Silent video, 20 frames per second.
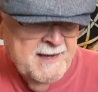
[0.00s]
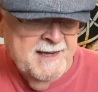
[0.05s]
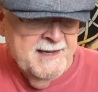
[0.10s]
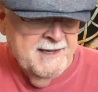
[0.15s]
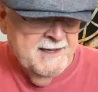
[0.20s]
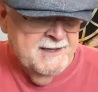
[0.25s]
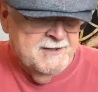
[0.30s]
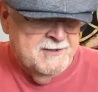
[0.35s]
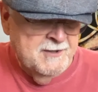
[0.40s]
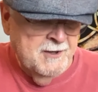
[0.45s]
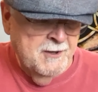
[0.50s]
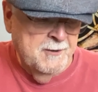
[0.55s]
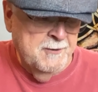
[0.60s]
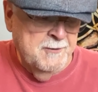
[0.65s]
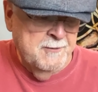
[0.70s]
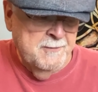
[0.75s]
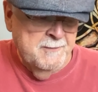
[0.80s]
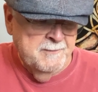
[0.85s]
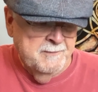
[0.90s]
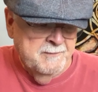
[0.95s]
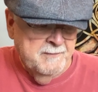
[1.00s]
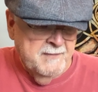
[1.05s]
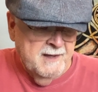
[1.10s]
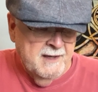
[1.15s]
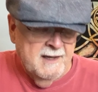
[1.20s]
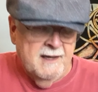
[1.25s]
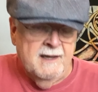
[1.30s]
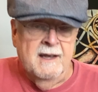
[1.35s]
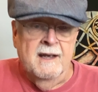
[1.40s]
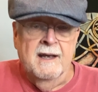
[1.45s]
So
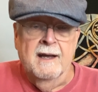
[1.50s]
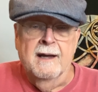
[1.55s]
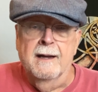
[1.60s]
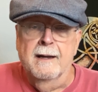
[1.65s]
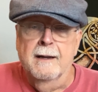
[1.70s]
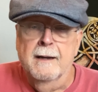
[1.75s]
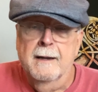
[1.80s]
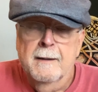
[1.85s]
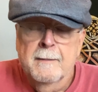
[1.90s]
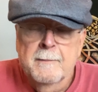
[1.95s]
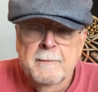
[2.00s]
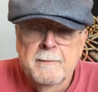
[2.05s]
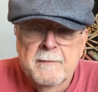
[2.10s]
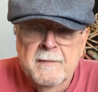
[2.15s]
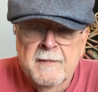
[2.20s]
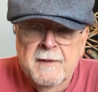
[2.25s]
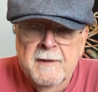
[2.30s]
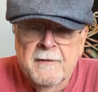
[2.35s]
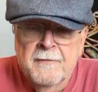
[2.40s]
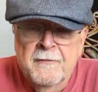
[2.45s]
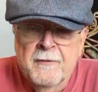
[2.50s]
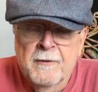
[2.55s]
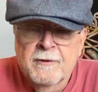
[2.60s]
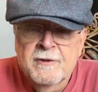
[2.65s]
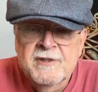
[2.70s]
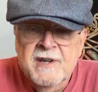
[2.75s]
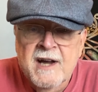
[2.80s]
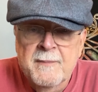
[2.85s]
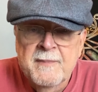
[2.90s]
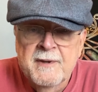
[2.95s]
the folk
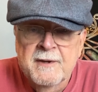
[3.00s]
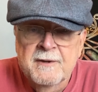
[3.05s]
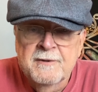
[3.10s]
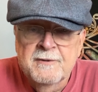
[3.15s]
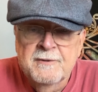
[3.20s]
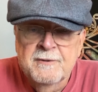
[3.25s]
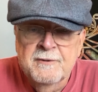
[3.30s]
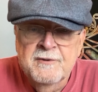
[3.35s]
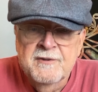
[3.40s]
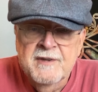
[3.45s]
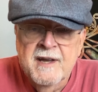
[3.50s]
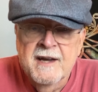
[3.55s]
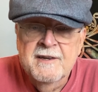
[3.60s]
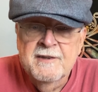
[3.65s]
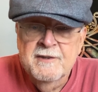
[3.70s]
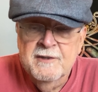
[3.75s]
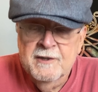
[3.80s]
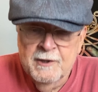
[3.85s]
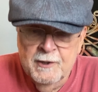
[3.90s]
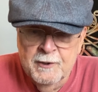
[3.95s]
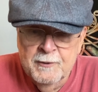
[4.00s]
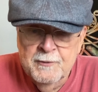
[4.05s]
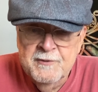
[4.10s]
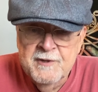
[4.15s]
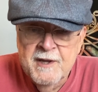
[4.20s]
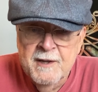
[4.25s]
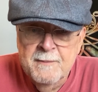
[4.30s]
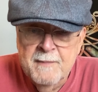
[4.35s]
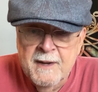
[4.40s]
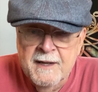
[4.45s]
shop here in Tucson is
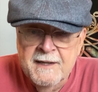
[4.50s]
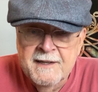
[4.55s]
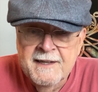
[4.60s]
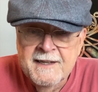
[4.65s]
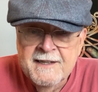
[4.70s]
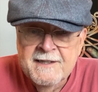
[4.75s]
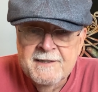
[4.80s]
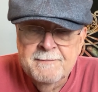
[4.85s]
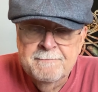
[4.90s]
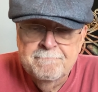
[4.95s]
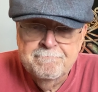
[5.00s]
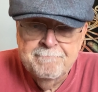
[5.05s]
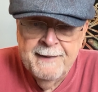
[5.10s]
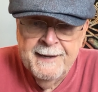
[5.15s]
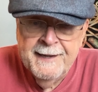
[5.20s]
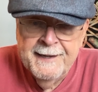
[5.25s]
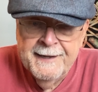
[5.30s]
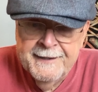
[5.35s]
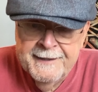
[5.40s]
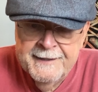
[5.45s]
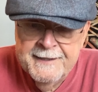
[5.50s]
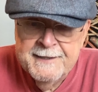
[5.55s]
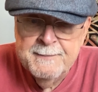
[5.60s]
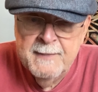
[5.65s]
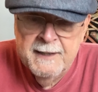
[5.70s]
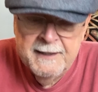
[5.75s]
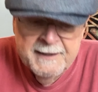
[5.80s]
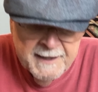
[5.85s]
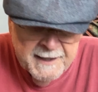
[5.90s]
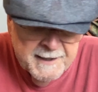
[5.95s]
closed on Mondays, and it's
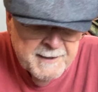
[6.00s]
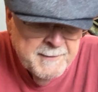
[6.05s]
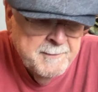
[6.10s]
Monday.